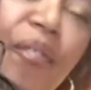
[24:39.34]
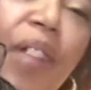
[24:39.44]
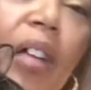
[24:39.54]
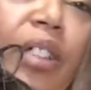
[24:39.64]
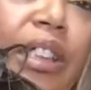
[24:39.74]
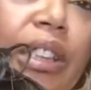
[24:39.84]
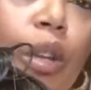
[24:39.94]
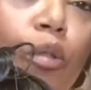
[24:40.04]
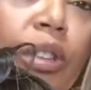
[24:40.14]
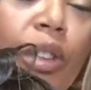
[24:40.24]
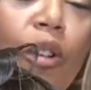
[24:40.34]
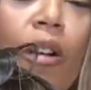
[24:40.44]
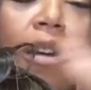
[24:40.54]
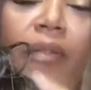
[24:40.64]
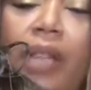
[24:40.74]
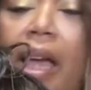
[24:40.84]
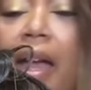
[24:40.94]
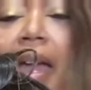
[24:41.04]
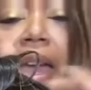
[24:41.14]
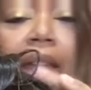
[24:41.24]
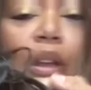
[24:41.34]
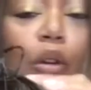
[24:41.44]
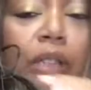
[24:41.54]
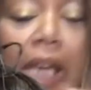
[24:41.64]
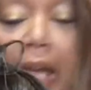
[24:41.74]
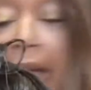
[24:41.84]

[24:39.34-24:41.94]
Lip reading: it felt so soft. I had